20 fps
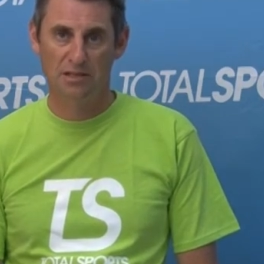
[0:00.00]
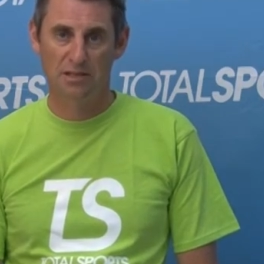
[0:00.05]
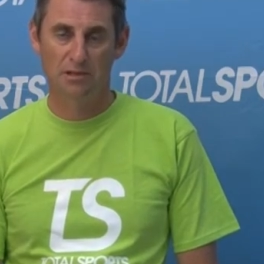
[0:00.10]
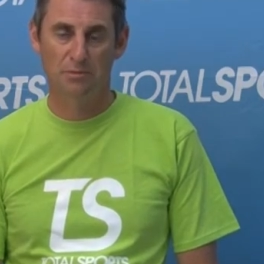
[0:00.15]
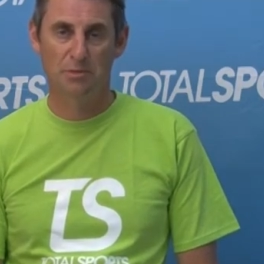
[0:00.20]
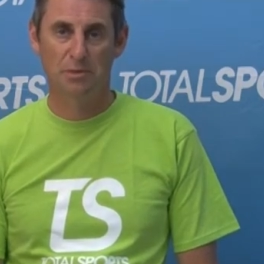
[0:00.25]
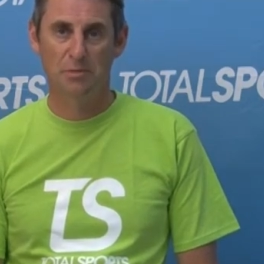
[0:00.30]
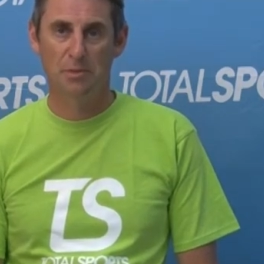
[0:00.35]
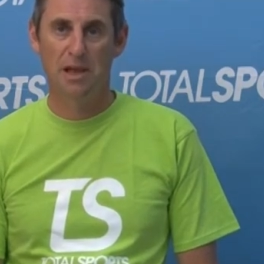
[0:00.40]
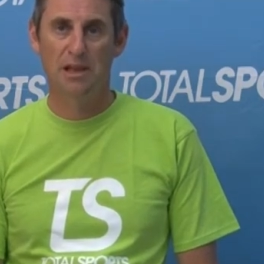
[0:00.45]
It
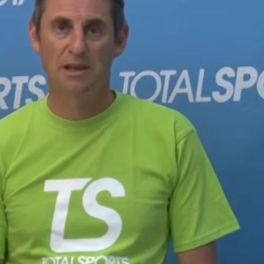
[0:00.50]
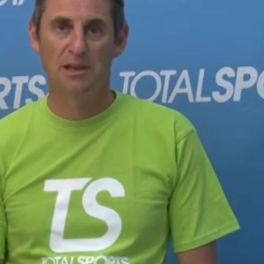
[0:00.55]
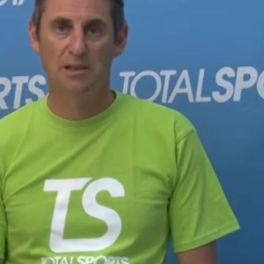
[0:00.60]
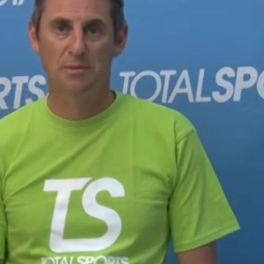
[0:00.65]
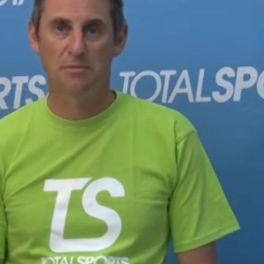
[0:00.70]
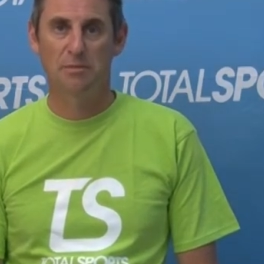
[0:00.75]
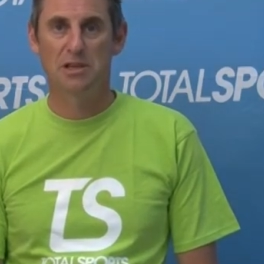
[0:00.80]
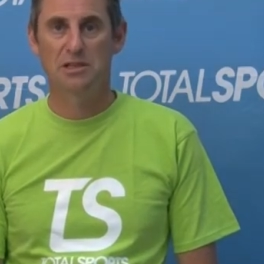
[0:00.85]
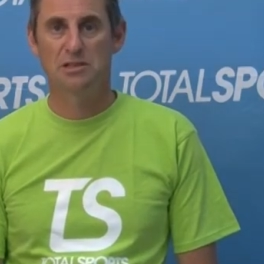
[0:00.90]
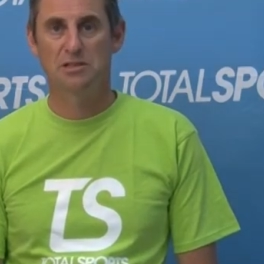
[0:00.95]
will be made in the
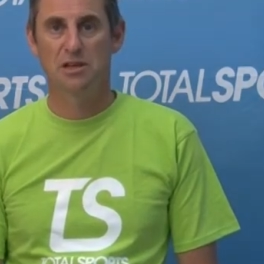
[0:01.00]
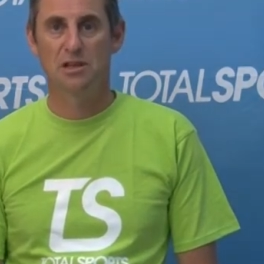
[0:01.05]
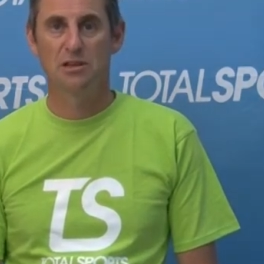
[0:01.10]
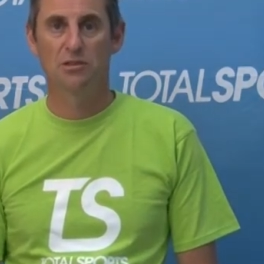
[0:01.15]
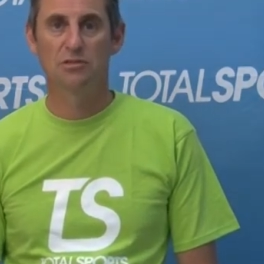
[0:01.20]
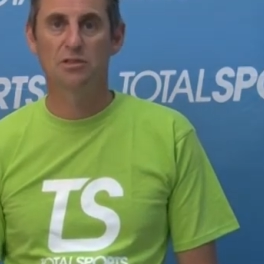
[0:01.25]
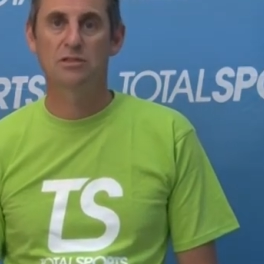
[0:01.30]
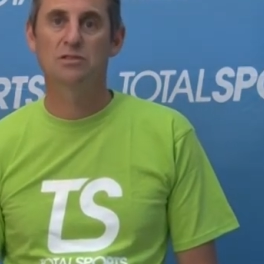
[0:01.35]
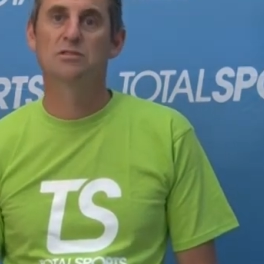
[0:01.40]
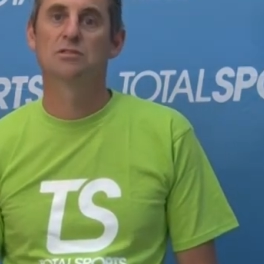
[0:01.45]
best
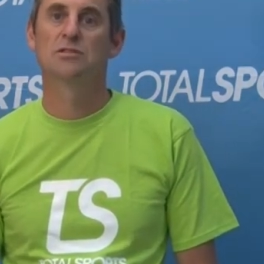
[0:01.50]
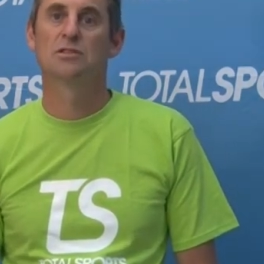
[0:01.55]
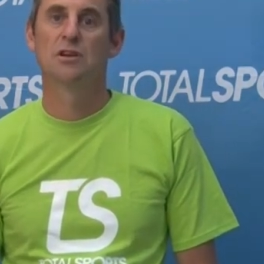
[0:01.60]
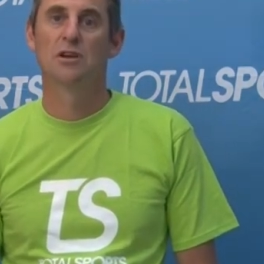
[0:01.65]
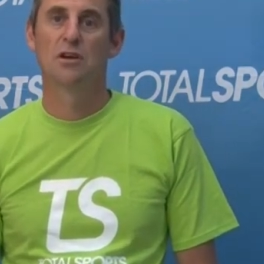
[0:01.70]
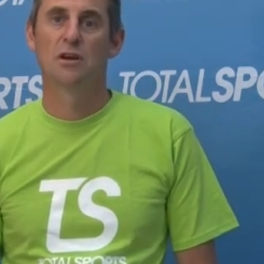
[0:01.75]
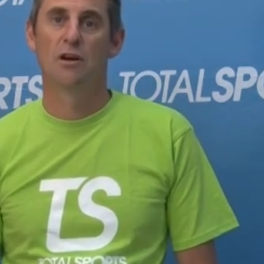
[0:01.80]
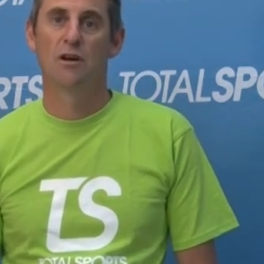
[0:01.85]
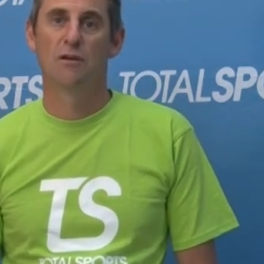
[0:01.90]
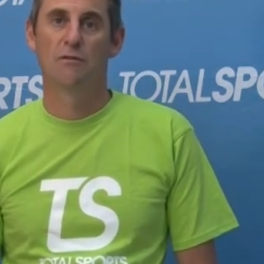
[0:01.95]
interests
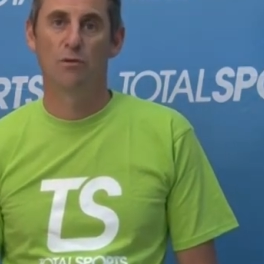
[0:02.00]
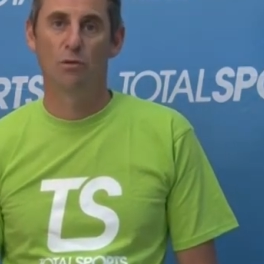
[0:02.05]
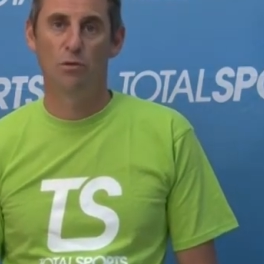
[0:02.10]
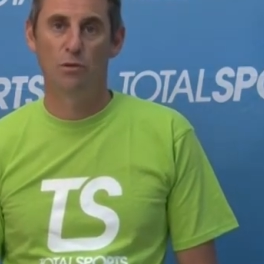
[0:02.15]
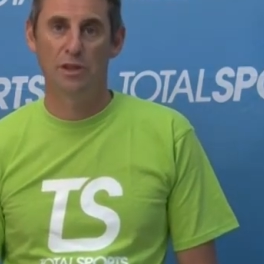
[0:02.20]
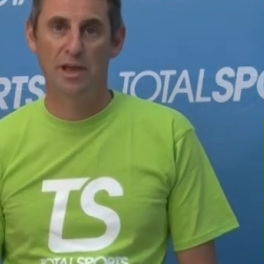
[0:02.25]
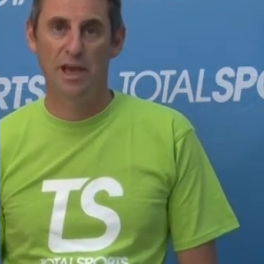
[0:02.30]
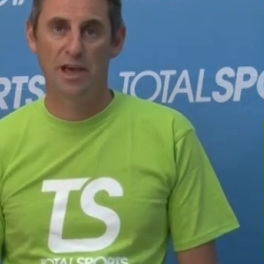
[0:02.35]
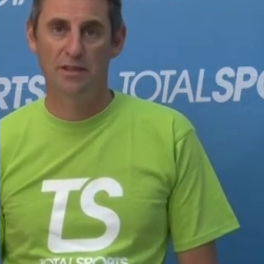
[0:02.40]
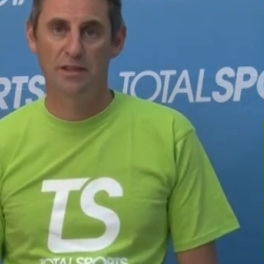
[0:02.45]
of all
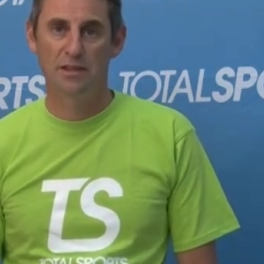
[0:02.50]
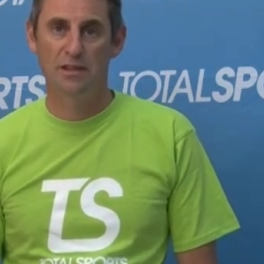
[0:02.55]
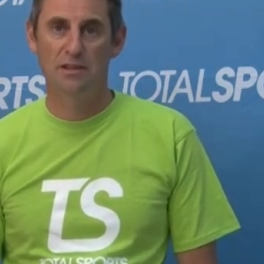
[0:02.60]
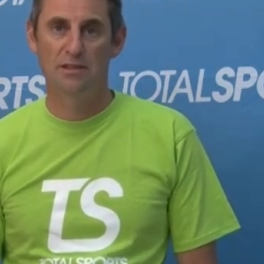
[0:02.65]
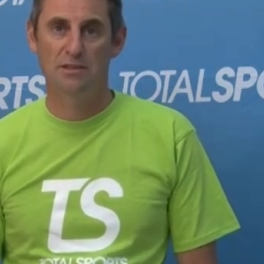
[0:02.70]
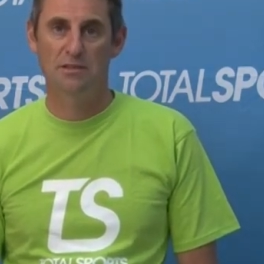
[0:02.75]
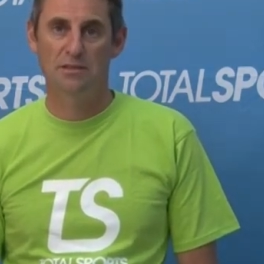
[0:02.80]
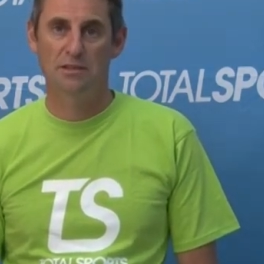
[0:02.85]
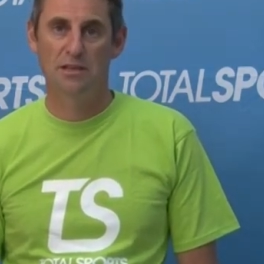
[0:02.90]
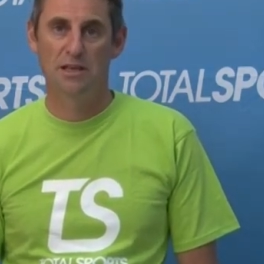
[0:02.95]
the
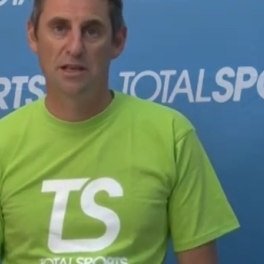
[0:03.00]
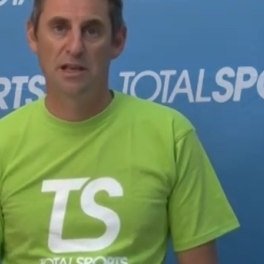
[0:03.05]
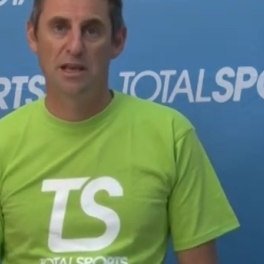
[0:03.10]
athletes,